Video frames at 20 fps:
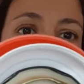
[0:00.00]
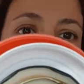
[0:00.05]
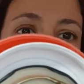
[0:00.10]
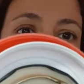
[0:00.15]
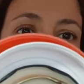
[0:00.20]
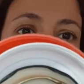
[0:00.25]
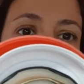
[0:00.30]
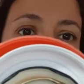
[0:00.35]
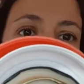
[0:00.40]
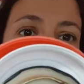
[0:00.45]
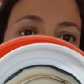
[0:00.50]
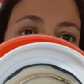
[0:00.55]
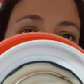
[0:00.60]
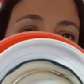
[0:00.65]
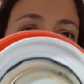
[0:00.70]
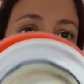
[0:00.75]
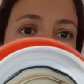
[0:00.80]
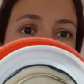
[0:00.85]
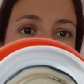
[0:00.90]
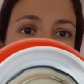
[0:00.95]
they are
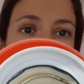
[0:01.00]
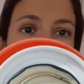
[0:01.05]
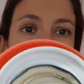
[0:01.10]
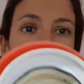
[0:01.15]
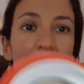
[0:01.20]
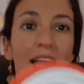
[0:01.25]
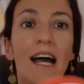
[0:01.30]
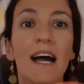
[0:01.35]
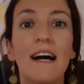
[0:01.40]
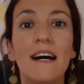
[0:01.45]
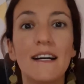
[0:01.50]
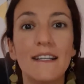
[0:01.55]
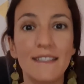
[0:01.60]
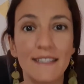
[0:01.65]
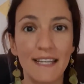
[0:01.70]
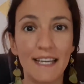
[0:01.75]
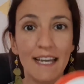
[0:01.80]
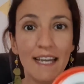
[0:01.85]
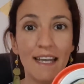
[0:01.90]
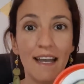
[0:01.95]
4 and
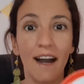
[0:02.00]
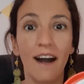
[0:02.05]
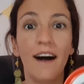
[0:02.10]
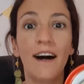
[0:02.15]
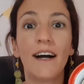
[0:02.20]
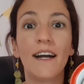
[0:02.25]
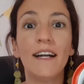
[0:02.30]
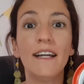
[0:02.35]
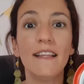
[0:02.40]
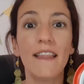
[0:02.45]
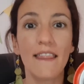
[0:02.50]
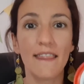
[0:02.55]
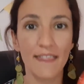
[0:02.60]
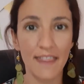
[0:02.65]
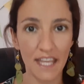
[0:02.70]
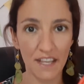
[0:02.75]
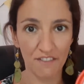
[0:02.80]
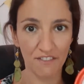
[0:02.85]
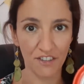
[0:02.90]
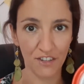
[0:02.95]
they are
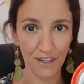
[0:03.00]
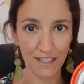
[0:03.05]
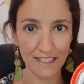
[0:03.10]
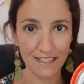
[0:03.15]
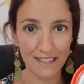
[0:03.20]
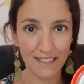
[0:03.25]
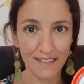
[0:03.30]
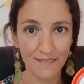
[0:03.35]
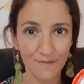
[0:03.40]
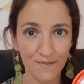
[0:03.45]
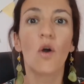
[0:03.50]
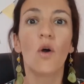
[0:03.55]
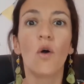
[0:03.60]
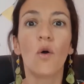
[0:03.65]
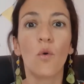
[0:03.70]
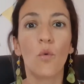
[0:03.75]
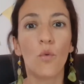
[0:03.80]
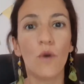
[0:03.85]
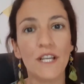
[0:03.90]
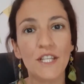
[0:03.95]
different.
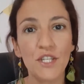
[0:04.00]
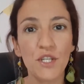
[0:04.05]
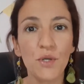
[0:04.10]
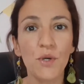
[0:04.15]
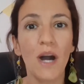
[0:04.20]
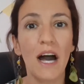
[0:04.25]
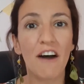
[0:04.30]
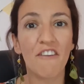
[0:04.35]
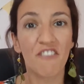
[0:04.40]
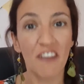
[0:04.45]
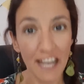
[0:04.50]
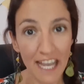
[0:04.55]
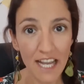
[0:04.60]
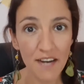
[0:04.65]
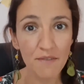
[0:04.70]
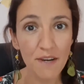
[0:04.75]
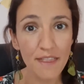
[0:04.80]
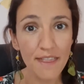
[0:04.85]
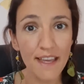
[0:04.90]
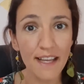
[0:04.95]
When you have
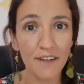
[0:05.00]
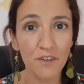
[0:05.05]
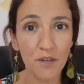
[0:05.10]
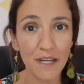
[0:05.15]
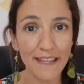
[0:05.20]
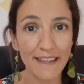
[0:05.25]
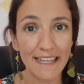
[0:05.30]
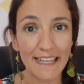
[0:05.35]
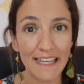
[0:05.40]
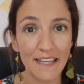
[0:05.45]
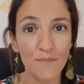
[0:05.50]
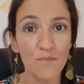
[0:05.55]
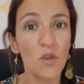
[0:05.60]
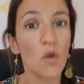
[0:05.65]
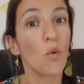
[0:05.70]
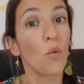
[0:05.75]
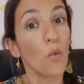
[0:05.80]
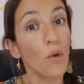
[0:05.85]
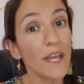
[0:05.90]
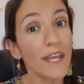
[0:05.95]
everything ready,
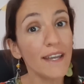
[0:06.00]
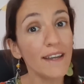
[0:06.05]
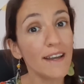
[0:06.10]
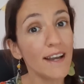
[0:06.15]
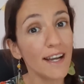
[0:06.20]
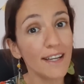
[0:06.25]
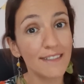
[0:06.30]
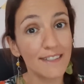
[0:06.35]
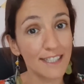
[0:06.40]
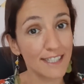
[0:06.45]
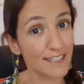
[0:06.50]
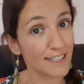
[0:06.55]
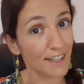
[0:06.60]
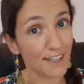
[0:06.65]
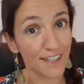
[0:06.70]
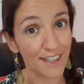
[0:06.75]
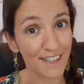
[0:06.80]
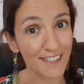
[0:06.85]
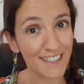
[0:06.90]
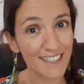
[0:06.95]
we can
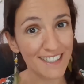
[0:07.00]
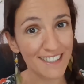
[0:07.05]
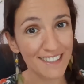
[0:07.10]
start.